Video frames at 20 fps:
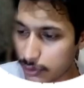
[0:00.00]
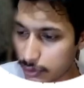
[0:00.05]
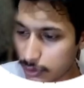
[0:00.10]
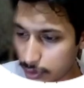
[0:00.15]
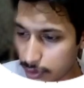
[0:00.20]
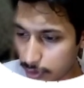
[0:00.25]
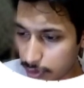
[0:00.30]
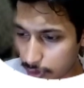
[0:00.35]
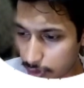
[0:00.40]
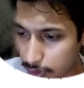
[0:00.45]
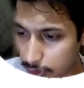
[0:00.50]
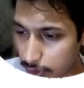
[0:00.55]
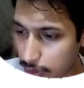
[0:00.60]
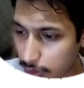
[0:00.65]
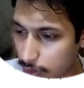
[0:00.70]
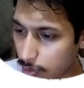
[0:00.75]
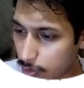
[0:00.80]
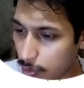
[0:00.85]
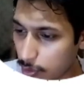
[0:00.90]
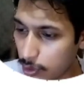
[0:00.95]
Good.
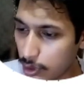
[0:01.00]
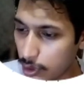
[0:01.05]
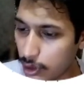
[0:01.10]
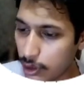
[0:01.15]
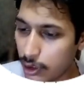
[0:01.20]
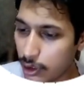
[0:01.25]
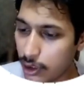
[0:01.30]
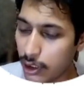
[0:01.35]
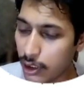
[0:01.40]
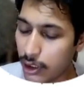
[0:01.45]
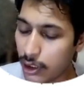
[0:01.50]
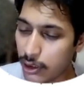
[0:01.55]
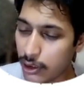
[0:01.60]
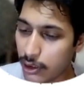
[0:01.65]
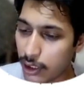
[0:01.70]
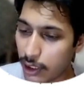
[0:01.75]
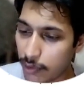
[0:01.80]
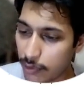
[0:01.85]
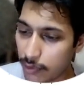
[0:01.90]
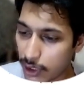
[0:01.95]
Then we
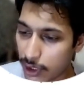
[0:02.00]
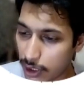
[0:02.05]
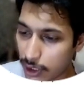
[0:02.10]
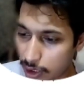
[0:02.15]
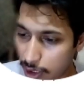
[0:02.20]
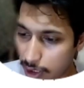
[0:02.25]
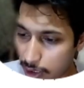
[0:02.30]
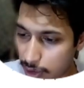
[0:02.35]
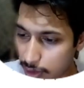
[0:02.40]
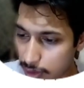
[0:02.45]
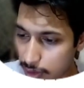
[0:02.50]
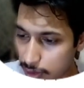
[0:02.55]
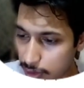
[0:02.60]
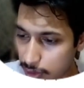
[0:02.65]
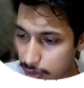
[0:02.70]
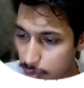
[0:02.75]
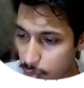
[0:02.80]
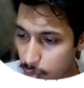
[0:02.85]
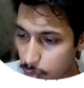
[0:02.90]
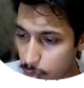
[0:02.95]
again
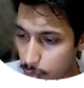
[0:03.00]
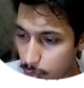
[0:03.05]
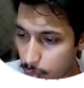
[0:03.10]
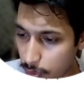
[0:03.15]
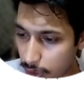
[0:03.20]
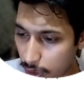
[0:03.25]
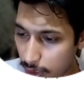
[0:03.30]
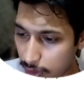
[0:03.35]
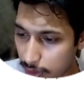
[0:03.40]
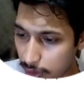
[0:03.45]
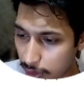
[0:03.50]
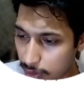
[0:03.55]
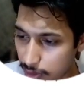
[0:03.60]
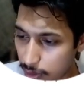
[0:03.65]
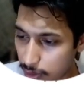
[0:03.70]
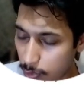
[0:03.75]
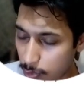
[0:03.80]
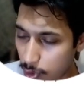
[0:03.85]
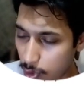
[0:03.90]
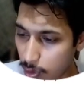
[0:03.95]
12 take the modular
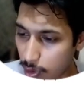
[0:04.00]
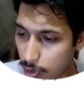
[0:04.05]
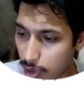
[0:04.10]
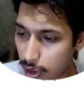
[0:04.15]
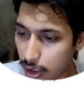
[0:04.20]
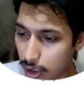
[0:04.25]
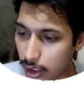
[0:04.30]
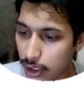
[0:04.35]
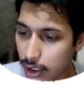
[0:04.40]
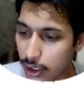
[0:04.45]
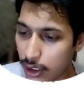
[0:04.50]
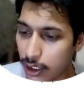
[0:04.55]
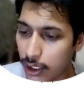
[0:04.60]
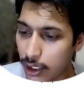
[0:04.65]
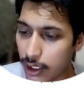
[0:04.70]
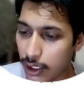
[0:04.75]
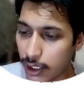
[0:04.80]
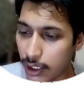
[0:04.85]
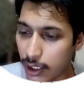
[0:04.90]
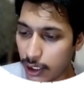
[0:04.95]

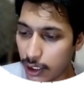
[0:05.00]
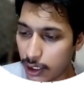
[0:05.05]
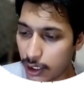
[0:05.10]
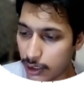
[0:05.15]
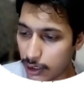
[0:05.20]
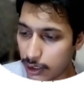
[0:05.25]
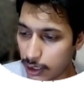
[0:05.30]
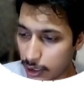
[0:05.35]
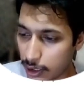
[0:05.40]
10 and the